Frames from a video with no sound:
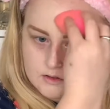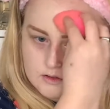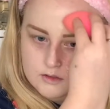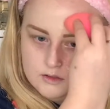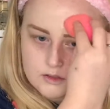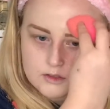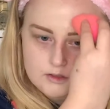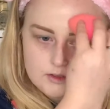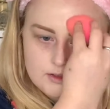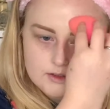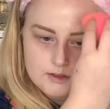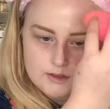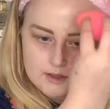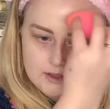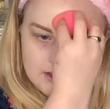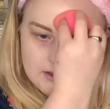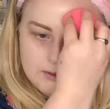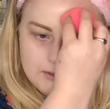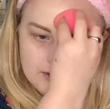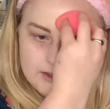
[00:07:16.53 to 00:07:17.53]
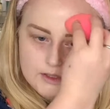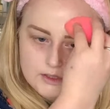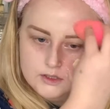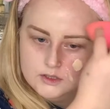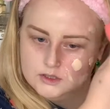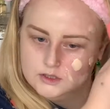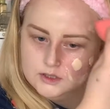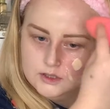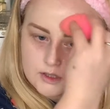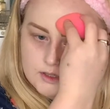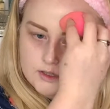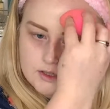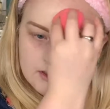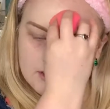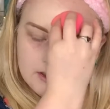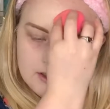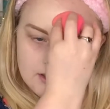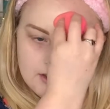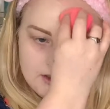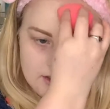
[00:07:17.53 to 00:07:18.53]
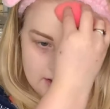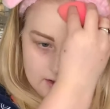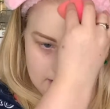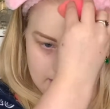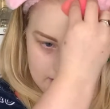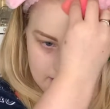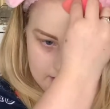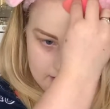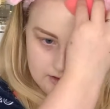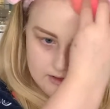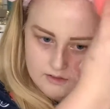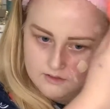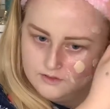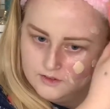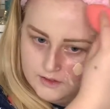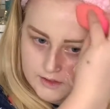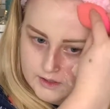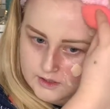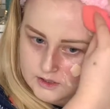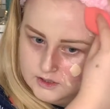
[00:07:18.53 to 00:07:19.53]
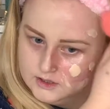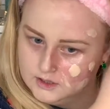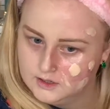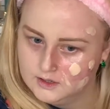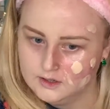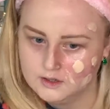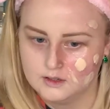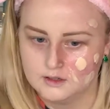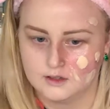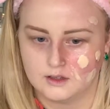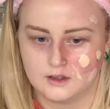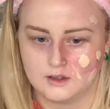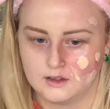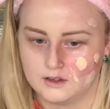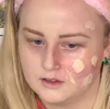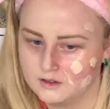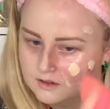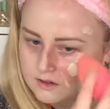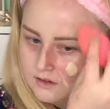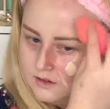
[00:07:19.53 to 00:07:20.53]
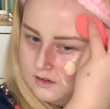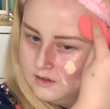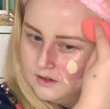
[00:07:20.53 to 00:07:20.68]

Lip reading: just to see which kind of finish that I like.